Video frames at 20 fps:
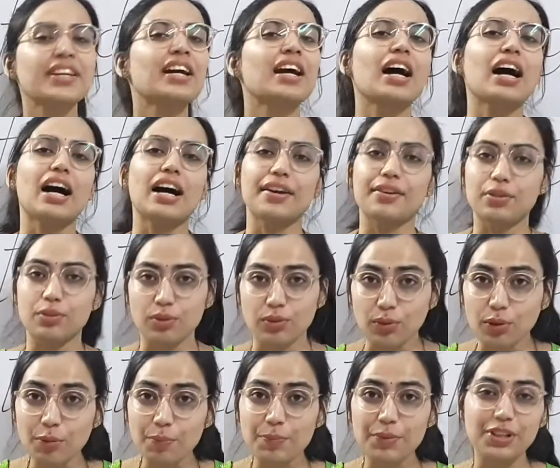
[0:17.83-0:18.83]
I
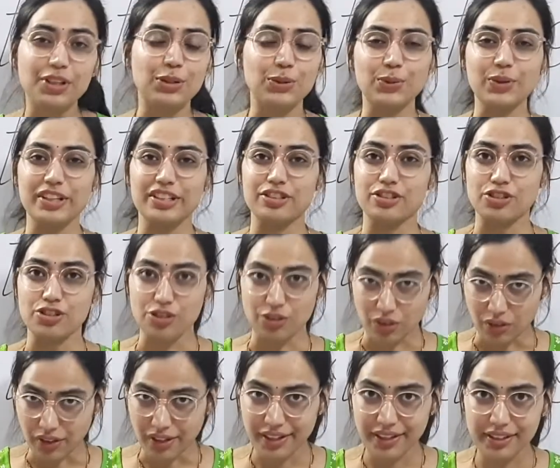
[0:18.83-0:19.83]
hope you
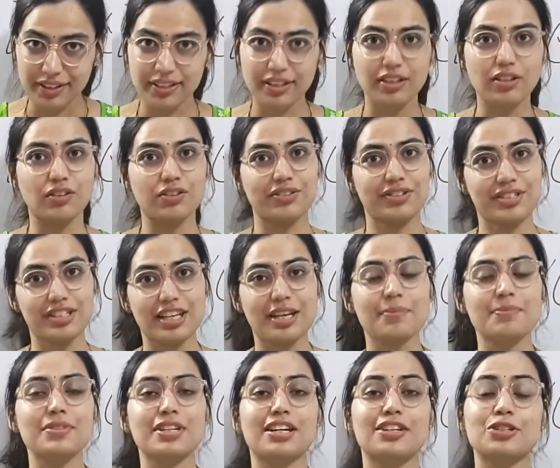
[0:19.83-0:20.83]
enjoyed the
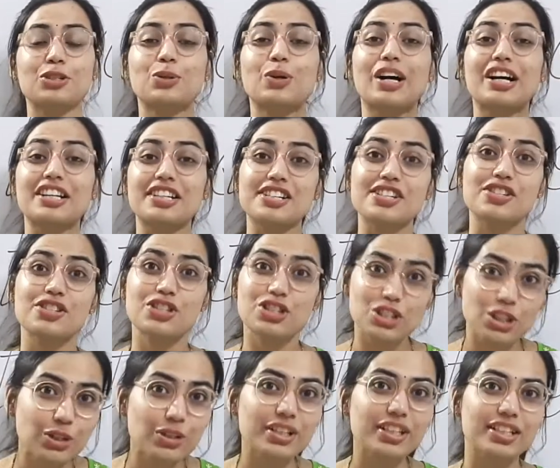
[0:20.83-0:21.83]
concept and you
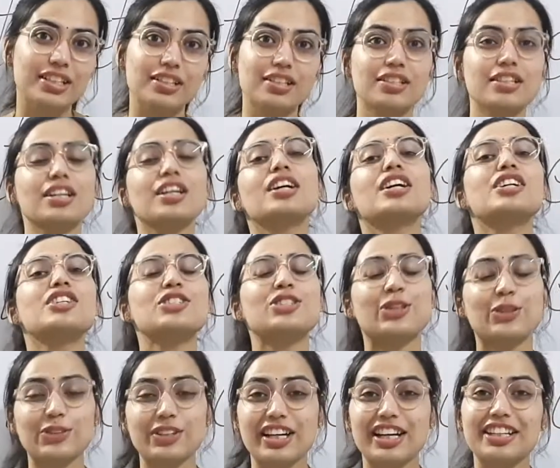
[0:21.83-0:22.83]
understood it
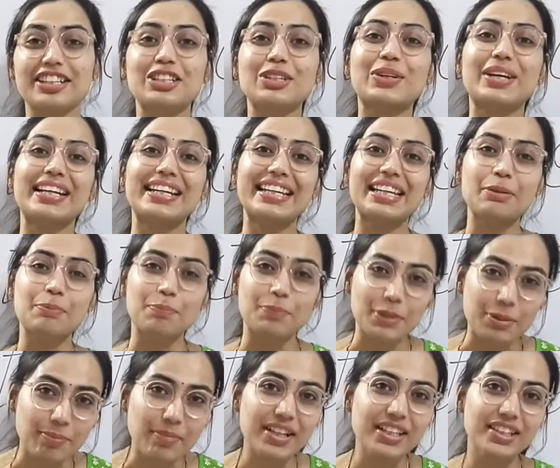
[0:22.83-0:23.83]
so that you can
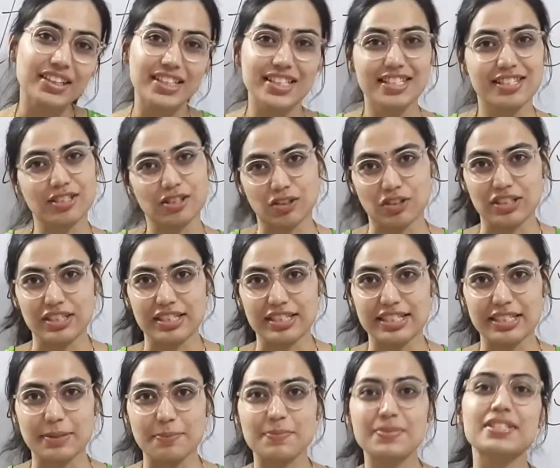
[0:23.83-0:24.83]
implement these
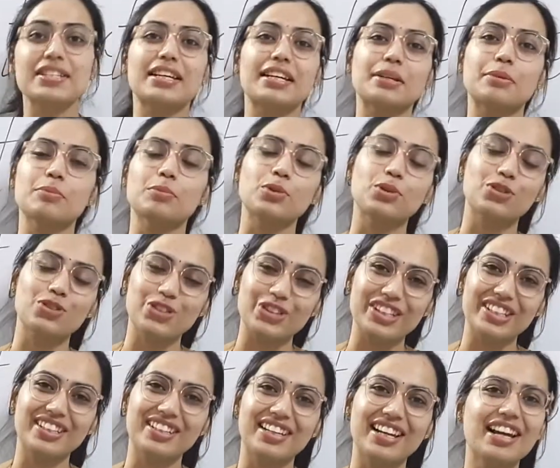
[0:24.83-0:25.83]
concepts in both
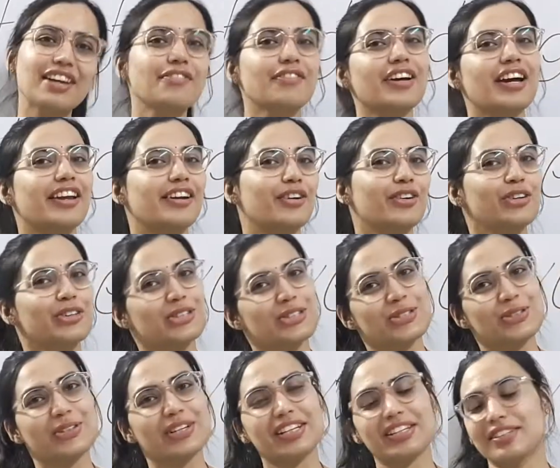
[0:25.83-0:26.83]
real life and
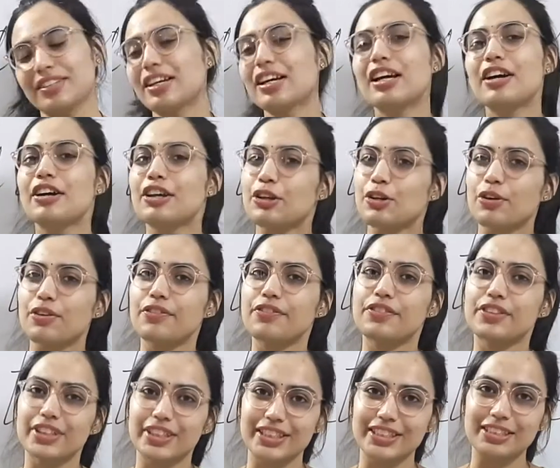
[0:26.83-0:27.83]
also in your
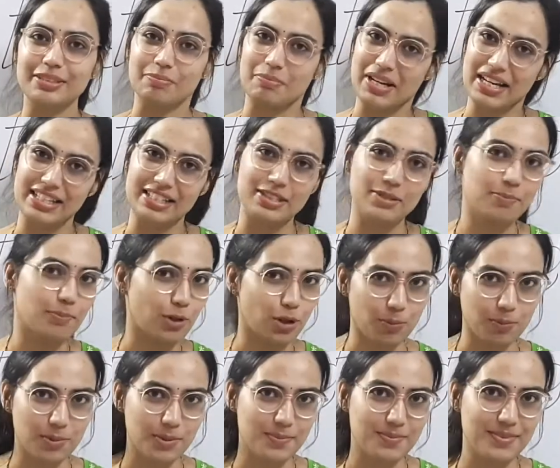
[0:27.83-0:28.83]
further maths
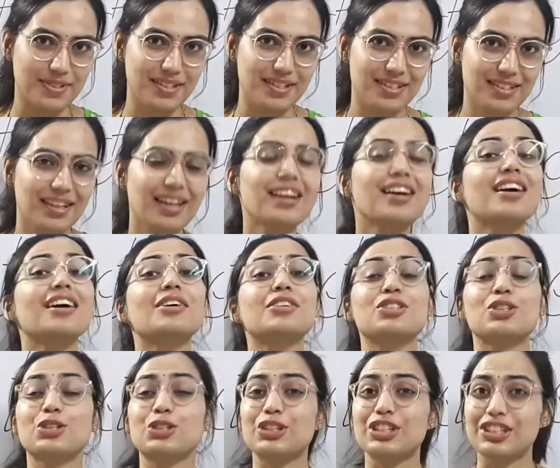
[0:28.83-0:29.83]
problems.
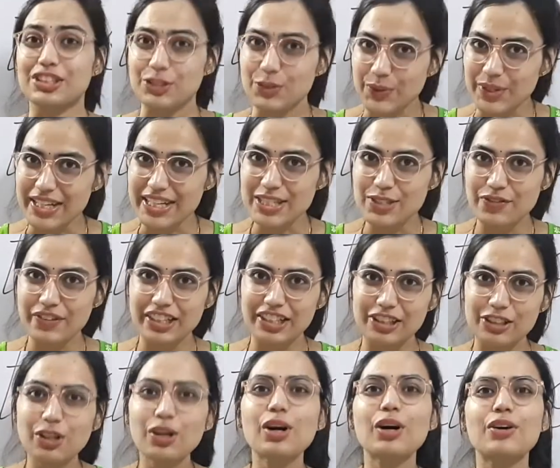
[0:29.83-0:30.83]
So in today's
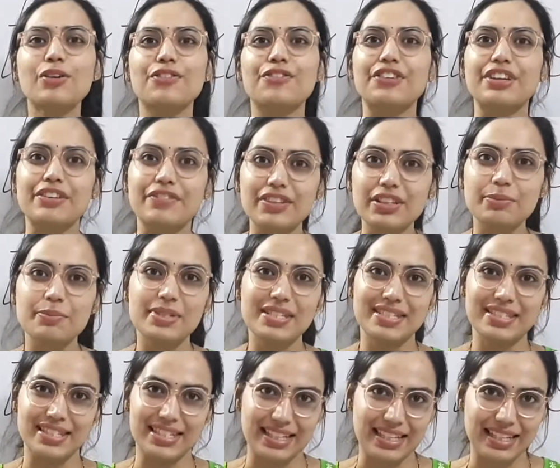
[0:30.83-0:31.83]
video, we will be
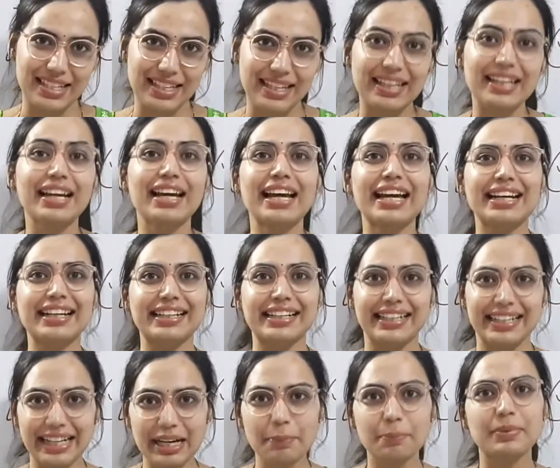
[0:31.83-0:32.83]
seeing in
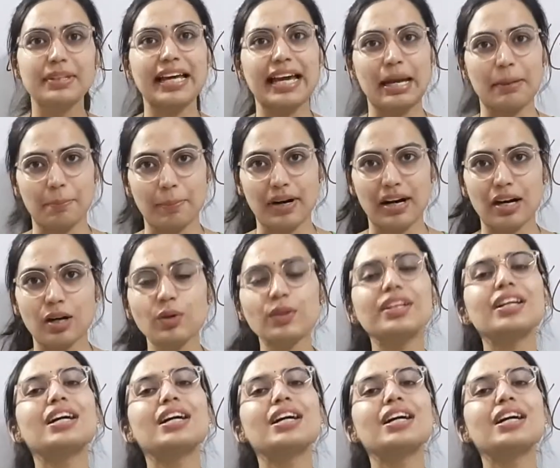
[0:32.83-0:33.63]
depth about